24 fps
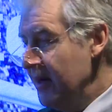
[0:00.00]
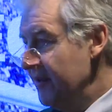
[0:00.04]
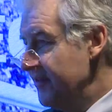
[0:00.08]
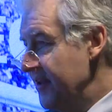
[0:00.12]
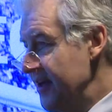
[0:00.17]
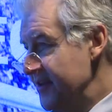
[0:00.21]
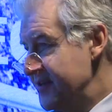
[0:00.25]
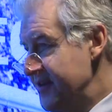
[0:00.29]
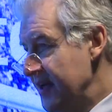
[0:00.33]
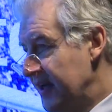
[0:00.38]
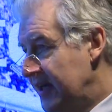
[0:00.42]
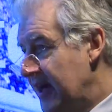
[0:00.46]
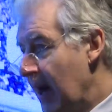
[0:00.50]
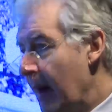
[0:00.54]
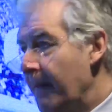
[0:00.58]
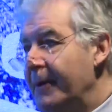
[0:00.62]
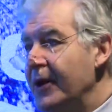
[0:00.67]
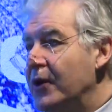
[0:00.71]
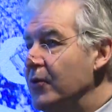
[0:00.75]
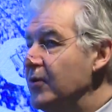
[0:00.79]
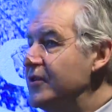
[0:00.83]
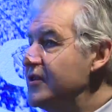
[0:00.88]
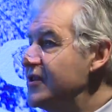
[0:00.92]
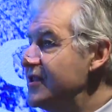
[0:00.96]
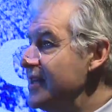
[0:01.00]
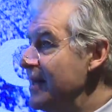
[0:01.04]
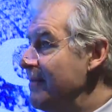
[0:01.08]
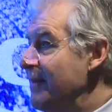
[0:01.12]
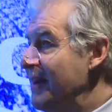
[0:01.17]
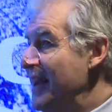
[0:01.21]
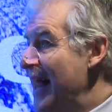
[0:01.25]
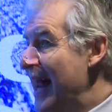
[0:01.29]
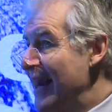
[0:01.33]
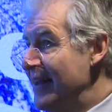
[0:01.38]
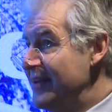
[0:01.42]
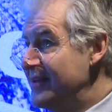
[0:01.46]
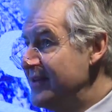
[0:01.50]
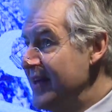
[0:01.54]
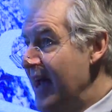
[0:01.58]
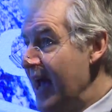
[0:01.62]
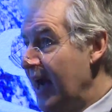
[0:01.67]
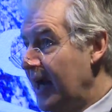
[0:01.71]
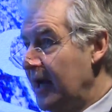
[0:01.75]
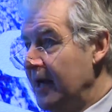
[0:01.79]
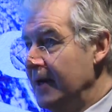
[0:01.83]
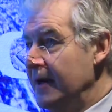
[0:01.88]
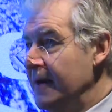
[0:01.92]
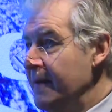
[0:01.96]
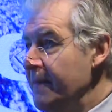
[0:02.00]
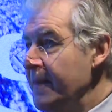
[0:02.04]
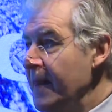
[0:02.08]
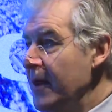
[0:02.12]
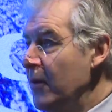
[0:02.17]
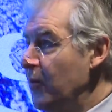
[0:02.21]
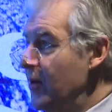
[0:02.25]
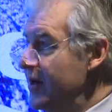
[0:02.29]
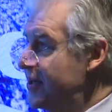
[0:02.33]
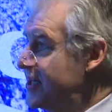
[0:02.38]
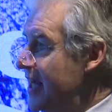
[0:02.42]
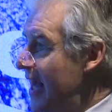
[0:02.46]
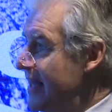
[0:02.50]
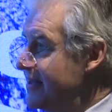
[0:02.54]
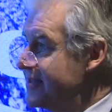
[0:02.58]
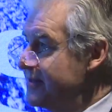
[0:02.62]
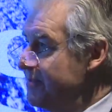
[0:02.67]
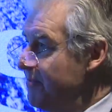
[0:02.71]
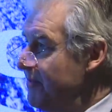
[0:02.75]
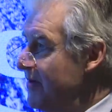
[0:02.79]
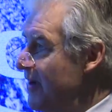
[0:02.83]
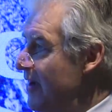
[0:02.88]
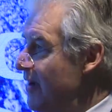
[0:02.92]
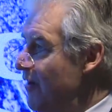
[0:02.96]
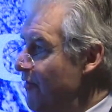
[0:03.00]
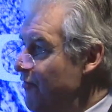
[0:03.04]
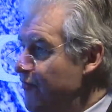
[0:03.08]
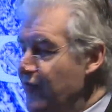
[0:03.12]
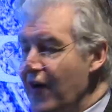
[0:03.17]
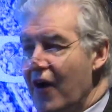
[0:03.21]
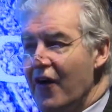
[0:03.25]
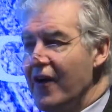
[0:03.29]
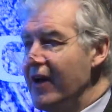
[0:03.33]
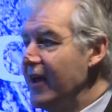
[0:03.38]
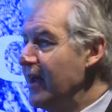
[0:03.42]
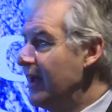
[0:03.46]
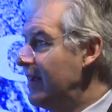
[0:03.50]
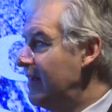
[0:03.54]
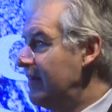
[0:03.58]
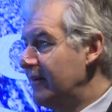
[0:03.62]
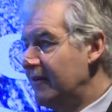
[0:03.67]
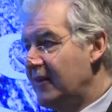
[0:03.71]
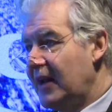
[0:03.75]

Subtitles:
There's a company called Siemens Nanotech, which has some very